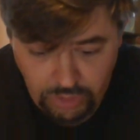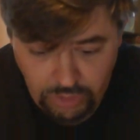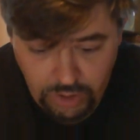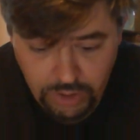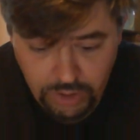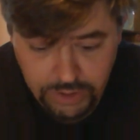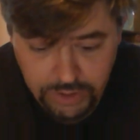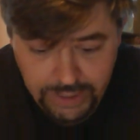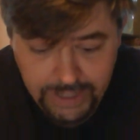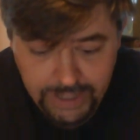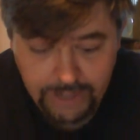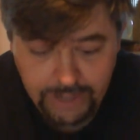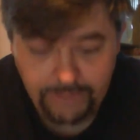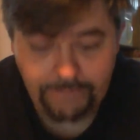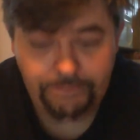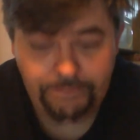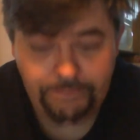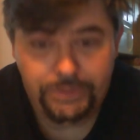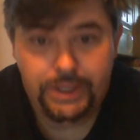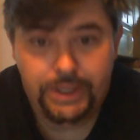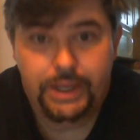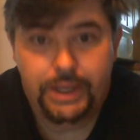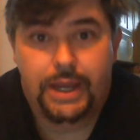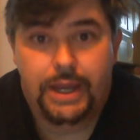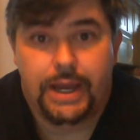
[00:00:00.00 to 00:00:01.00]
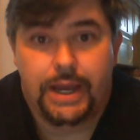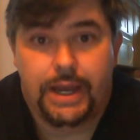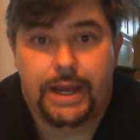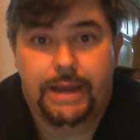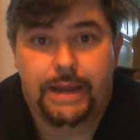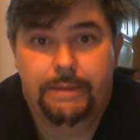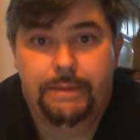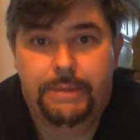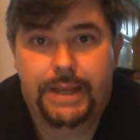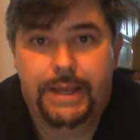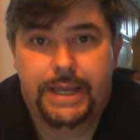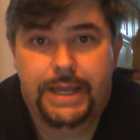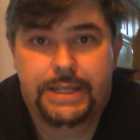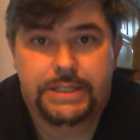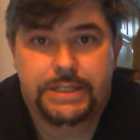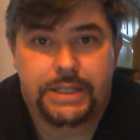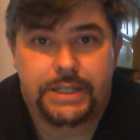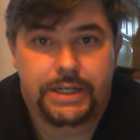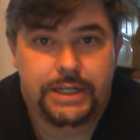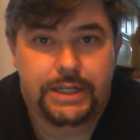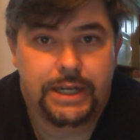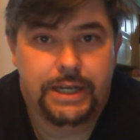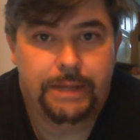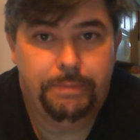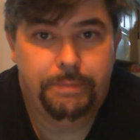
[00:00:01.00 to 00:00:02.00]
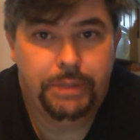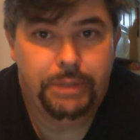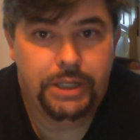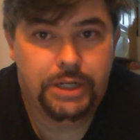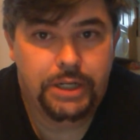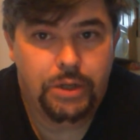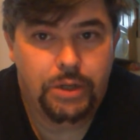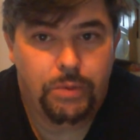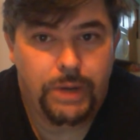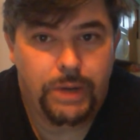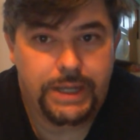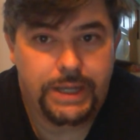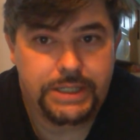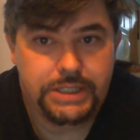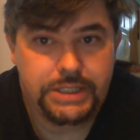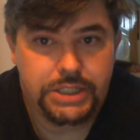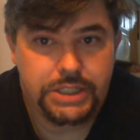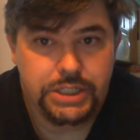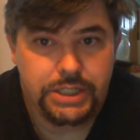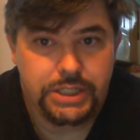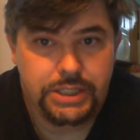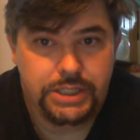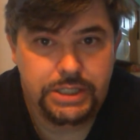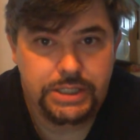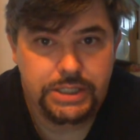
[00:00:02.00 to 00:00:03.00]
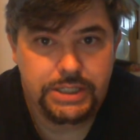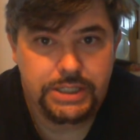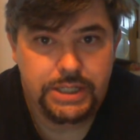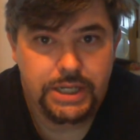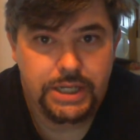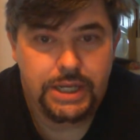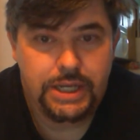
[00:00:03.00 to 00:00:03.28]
Now, I'm going to ask a couple of questions.